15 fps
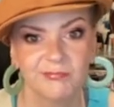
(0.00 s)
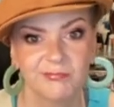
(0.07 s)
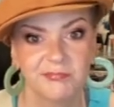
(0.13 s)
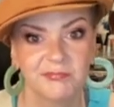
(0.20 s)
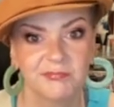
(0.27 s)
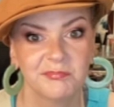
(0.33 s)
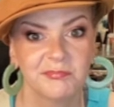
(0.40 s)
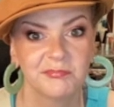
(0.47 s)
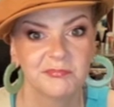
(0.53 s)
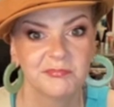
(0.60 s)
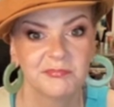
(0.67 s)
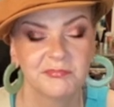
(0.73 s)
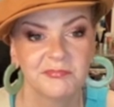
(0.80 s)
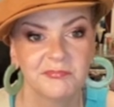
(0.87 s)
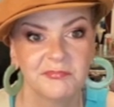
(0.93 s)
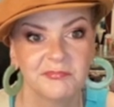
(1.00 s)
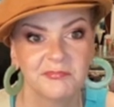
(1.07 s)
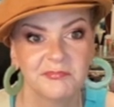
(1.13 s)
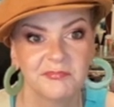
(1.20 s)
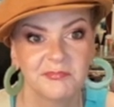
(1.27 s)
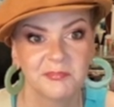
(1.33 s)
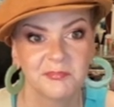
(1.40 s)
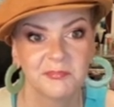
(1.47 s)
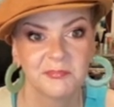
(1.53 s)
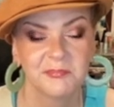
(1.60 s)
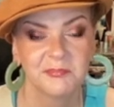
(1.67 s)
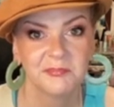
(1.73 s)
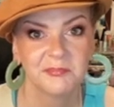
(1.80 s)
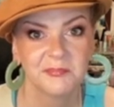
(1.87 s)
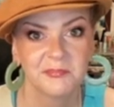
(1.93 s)

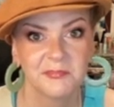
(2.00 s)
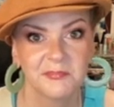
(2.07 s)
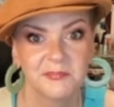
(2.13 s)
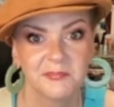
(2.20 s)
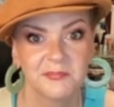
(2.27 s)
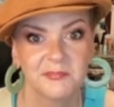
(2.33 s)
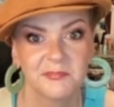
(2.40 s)
No words are spoken by the person on screen.